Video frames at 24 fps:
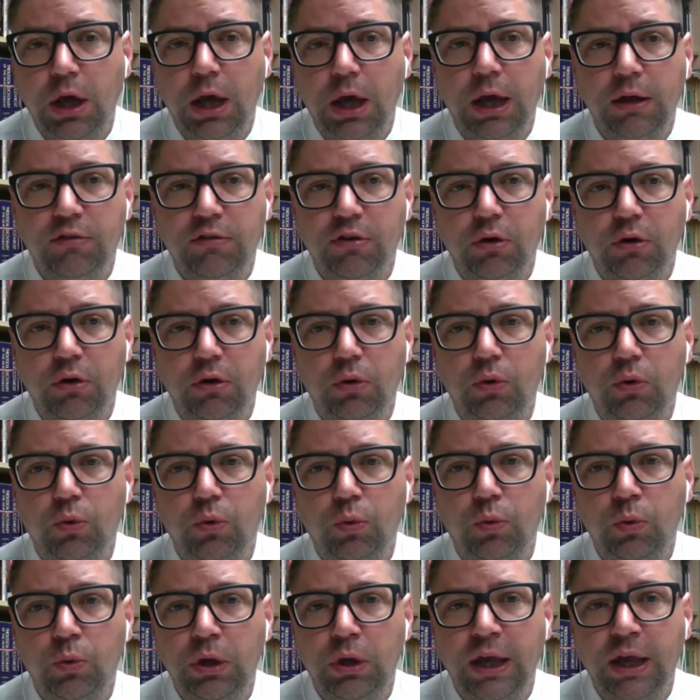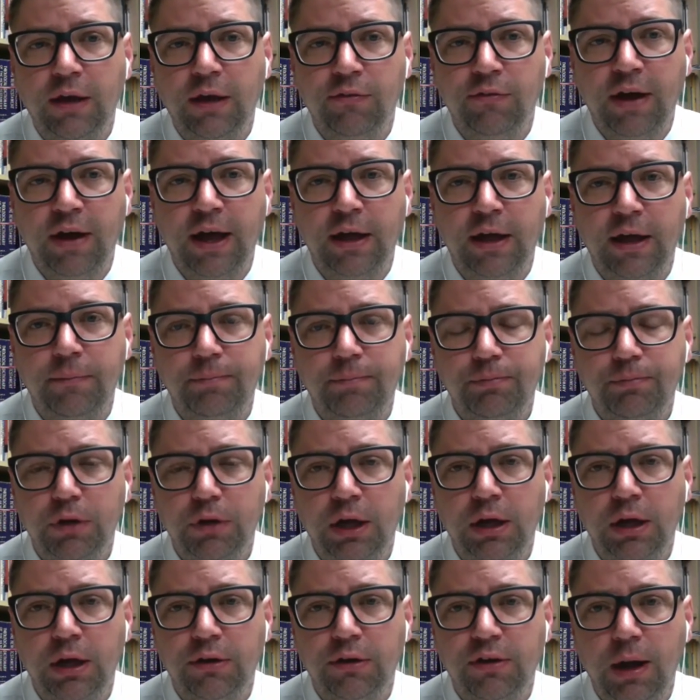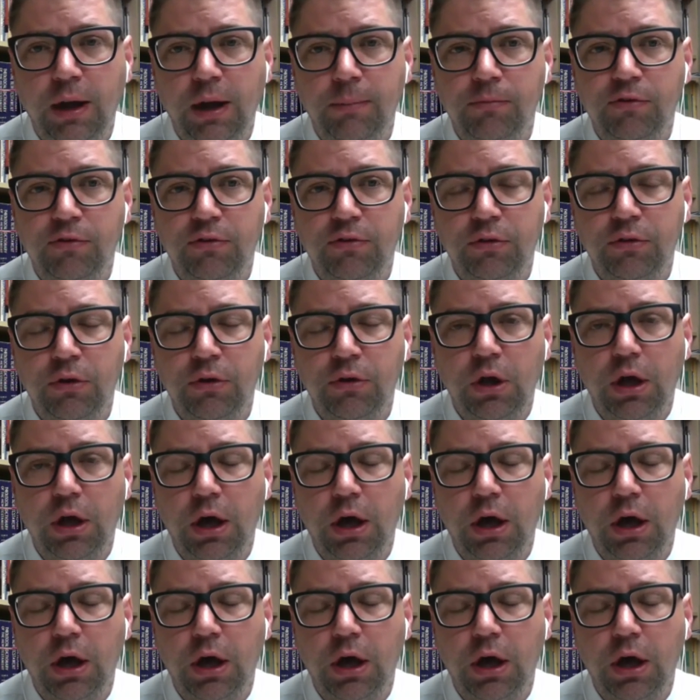And so we have had times